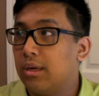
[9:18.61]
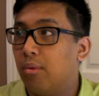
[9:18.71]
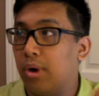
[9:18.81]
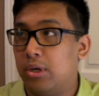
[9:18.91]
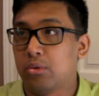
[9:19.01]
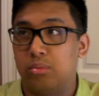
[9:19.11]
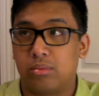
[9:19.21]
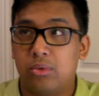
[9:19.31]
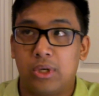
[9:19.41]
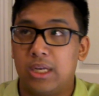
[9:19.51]
when you
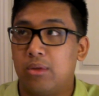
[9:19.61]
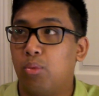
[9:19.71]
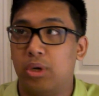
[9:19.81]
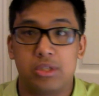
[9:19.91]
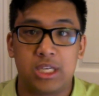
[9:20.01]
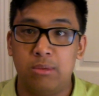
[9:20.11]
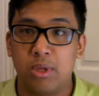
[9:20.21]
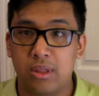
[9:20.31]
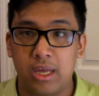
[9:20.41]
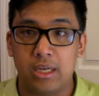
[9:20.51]
look at the real scheme
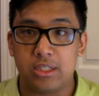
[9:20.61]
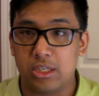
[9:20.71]
of things.